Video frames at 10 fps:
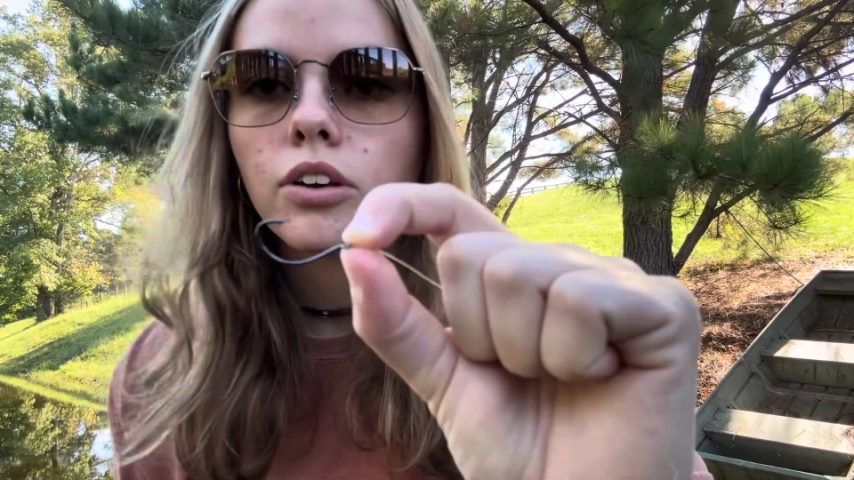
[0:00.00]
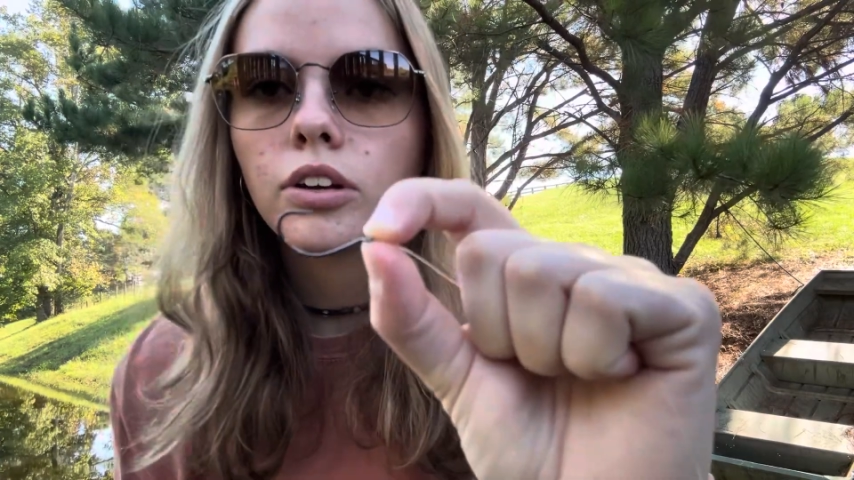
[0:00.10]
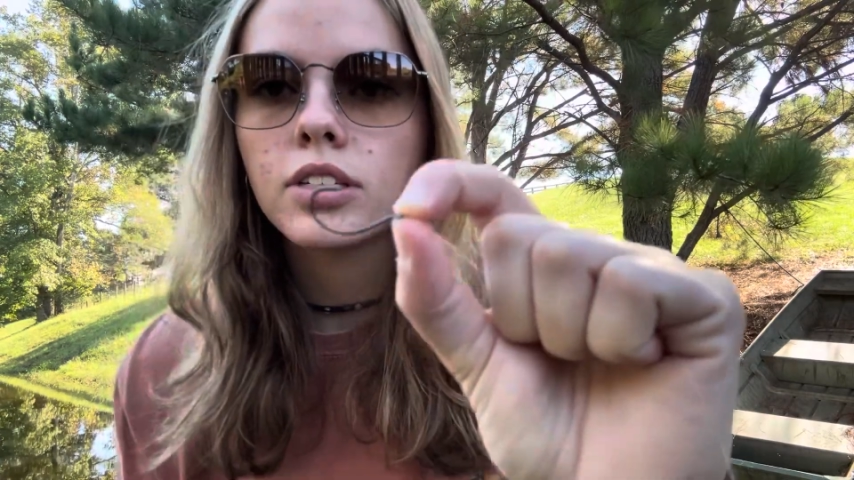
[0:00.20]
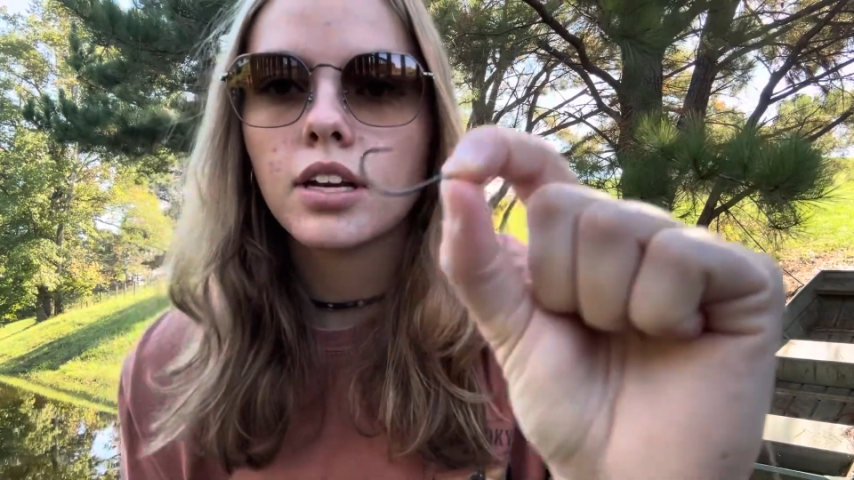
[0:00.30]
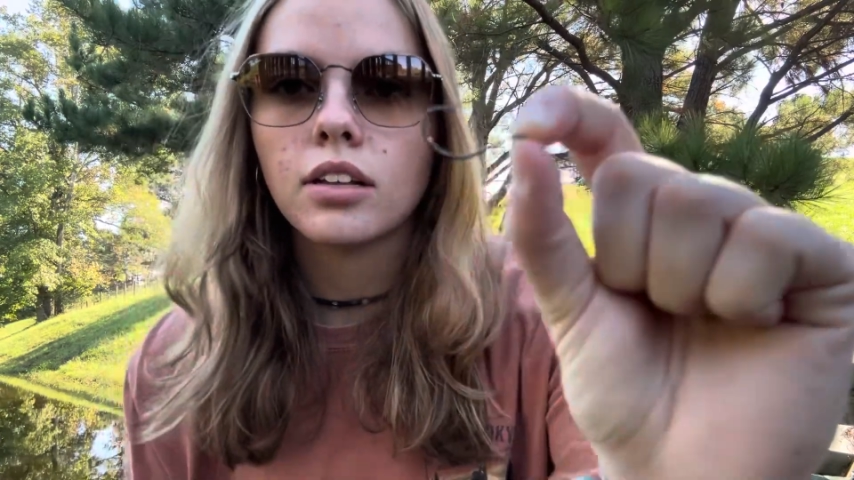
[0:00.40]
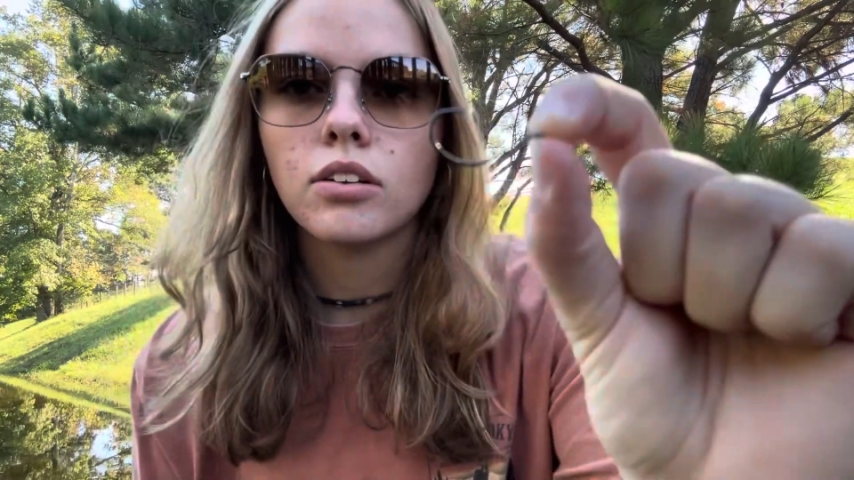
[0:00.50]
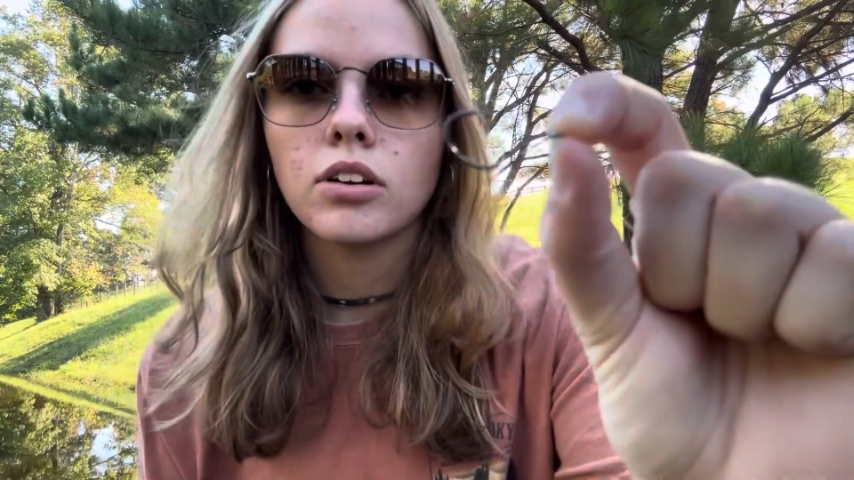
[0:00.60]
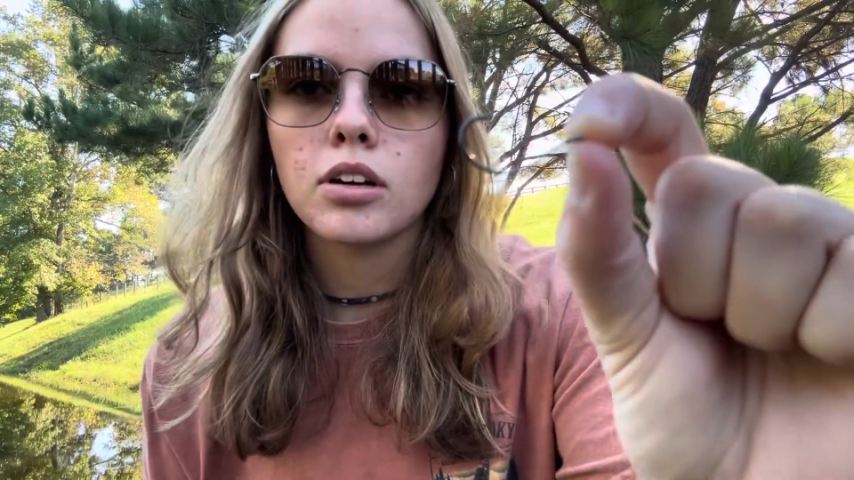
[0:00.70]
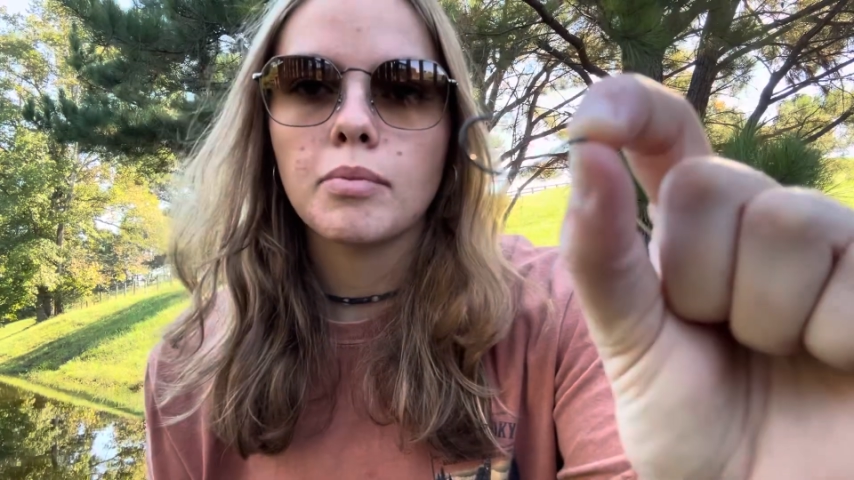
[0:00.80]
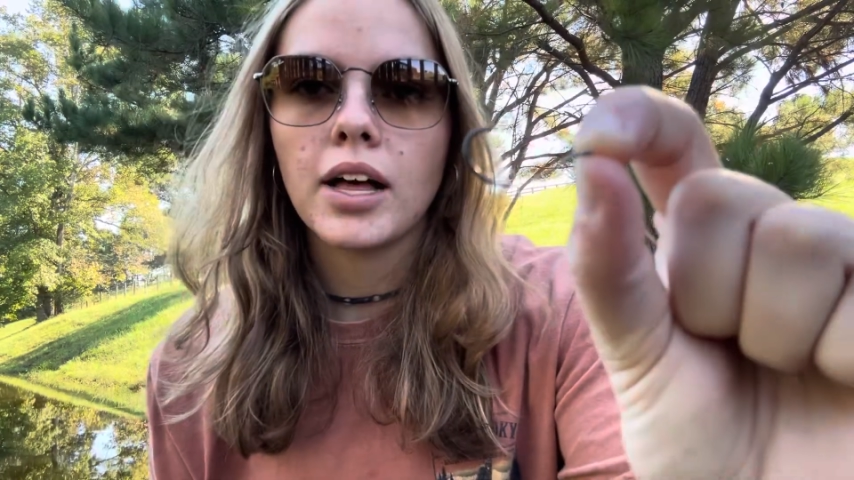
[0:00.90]
going to take a little
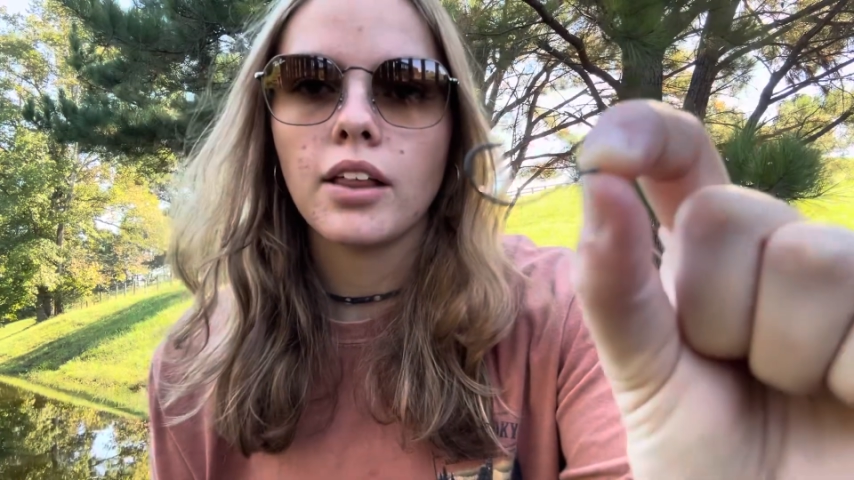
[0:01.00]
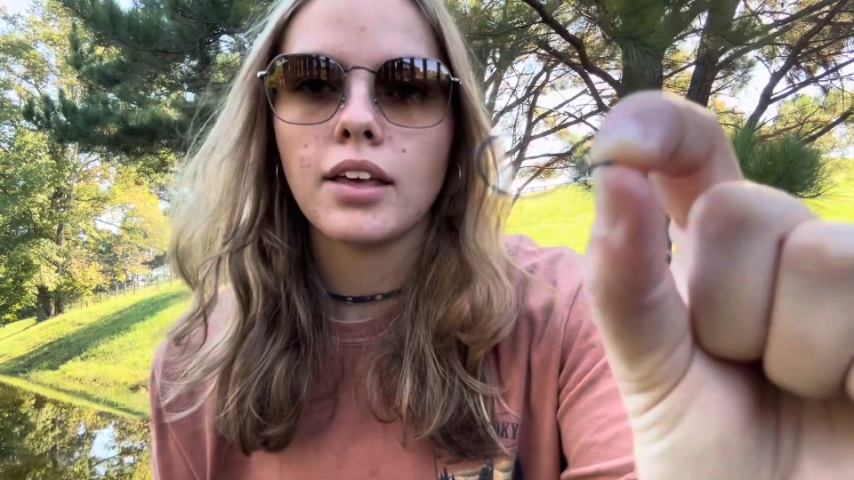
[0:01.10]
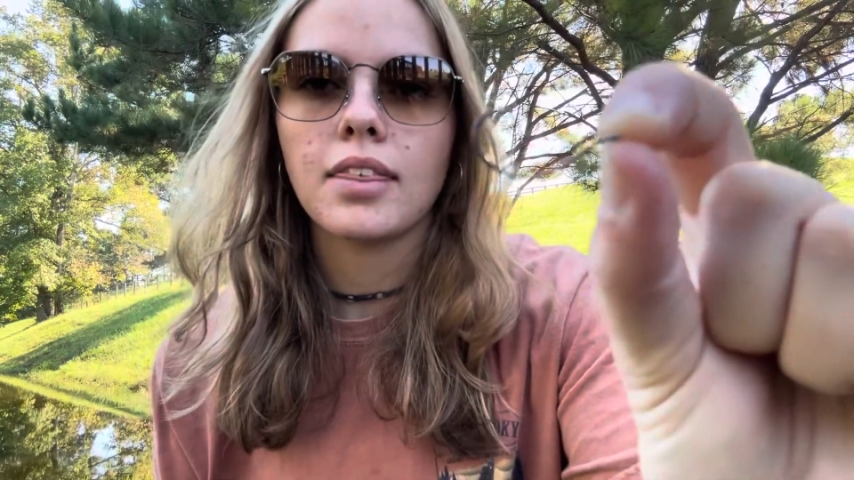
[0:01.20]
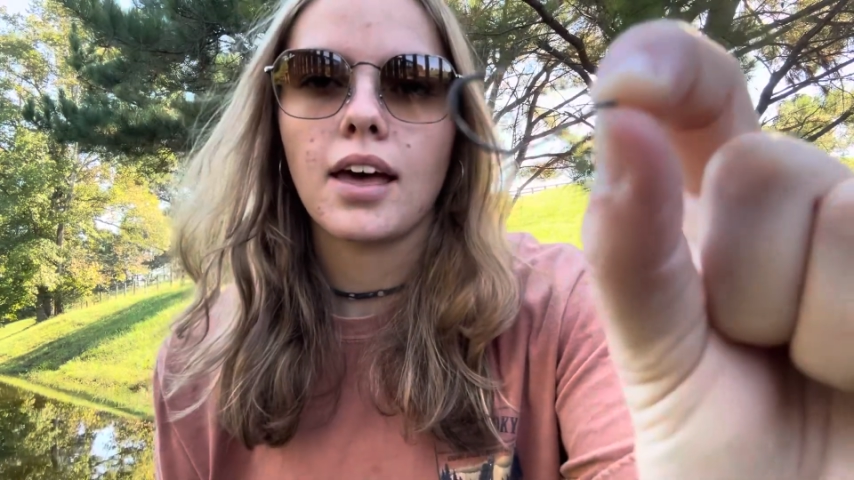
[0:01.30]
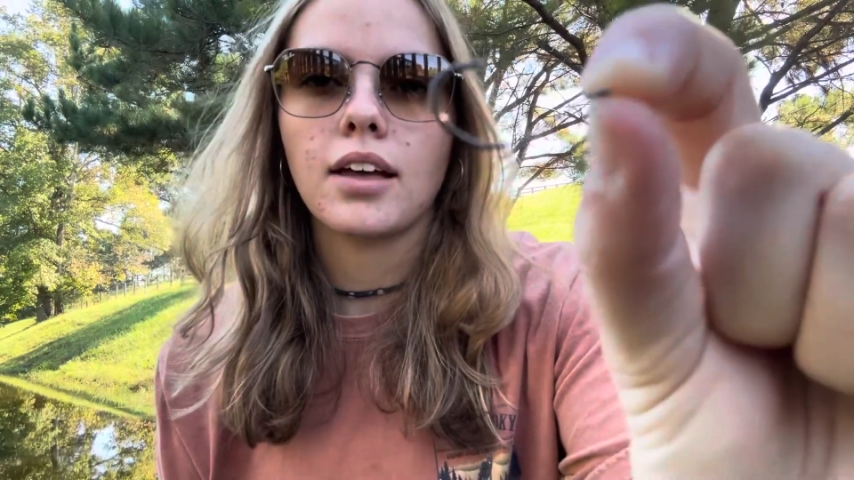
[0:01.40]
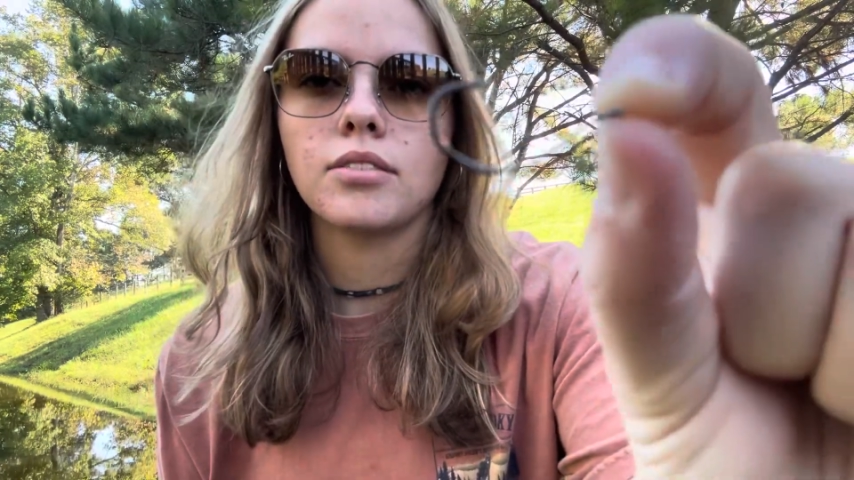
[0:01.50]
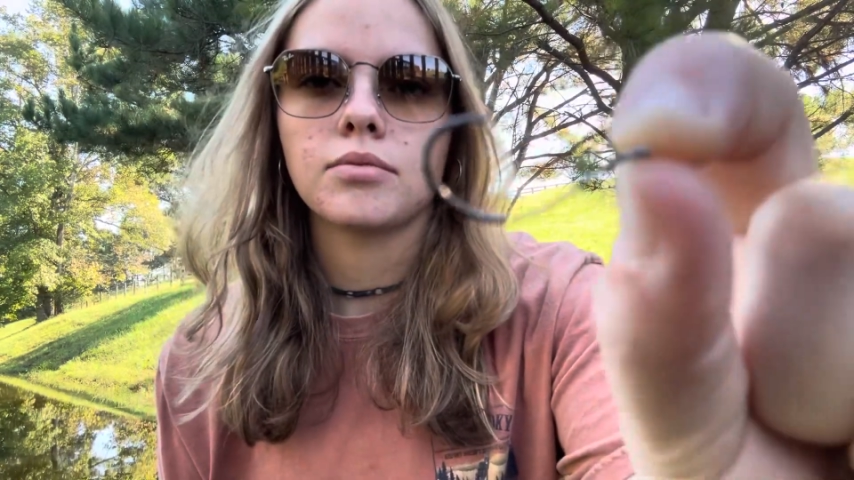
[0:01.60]
hook about like that.